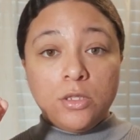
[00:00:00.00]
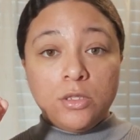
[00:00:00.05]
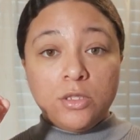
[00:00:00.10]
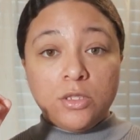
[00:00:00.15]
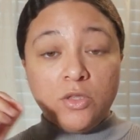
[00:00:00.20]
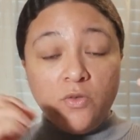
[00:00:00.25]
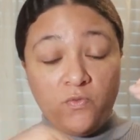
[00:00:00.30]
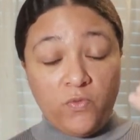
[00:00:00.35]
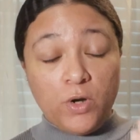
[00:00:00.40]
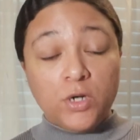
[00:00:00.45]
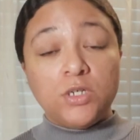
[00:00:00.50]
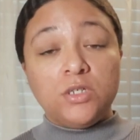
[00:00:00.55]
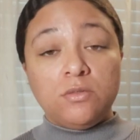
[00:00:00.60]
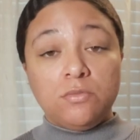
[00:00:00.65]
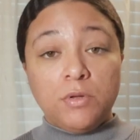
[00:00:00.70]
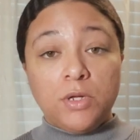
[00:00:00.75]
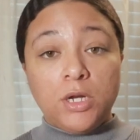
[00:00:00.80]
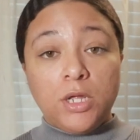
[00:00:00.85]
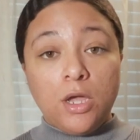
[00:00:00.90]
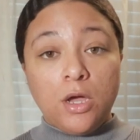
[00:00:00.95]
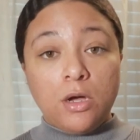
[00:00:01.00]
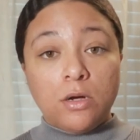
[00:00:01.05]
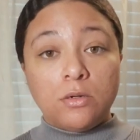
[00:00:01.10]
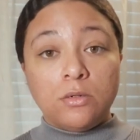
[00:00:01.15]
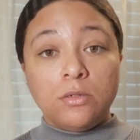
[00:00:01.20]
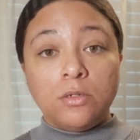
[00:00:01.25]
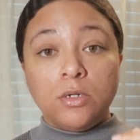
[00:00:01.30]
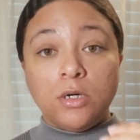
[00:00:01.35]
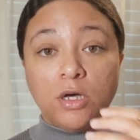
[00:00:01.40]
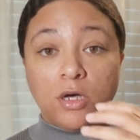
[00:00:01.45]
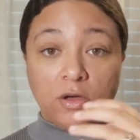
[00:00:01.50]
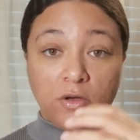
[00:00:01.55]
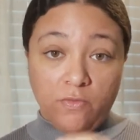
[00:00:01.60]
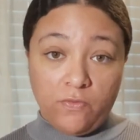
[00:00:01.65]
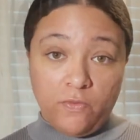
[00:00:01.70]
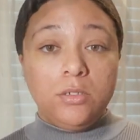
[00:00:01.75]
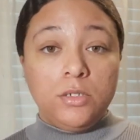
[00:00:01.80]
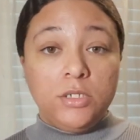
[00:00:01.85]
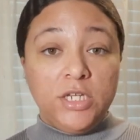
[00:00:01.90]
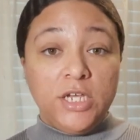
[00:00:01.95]
the first video
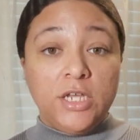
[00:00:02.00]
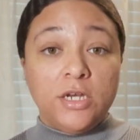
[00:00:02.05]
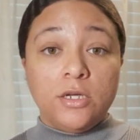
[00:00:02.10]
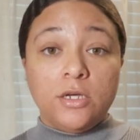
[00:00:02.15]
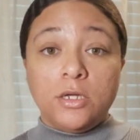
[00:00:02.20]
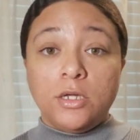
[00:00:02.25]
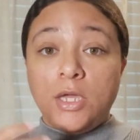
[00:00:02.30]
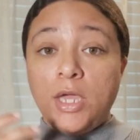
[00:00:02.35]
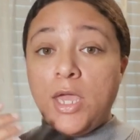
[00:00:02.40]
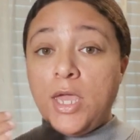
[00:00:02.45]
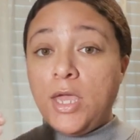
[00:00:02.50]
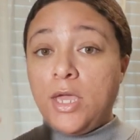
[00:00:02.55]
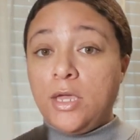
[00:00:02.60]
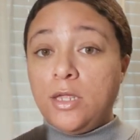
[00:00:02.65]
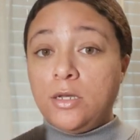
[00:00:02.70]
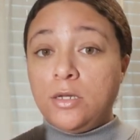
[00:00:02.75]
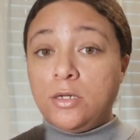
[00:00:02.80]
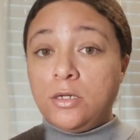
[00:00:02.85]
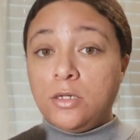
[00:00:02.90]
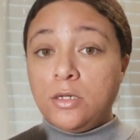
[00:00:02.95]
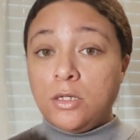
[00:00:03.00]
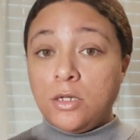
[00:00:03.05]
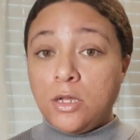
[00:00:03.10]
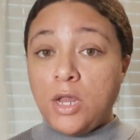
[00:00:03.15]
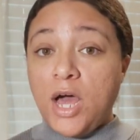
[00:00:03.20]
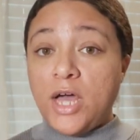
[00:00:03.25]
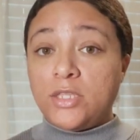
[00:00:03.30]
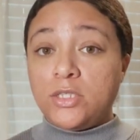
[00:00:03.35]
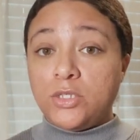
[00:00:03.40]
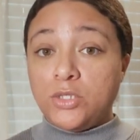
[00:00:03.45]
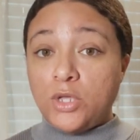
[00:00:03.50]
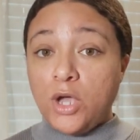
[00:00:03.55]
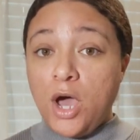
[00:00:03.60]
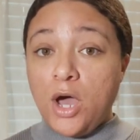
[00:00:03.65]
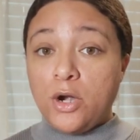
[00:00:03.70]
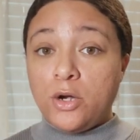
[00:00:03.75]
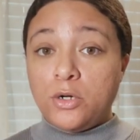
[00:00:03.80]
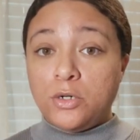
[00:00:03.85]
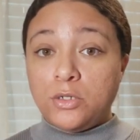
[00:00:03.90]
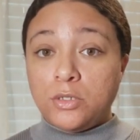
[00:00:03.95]
of Dinah and Lot's
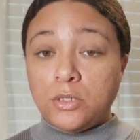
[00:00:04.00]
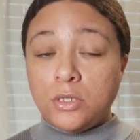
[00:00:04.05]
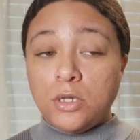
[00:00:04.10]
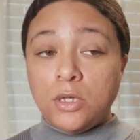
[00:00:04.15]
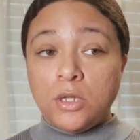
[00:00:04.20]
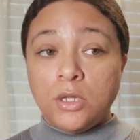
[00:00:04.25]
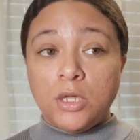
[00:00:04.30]
daughters.